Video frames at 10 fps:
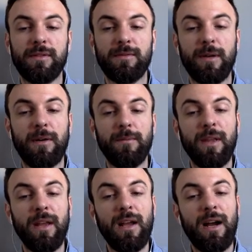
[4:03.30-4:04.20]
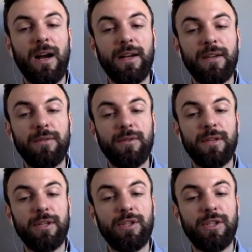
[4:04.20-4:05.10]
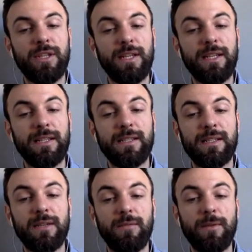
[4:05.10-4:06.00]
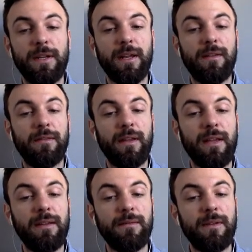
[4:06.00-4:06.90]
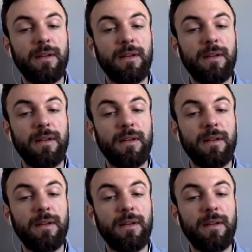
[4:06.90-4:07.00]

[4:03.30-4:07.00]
well. I, you, he, she, it, we, and they,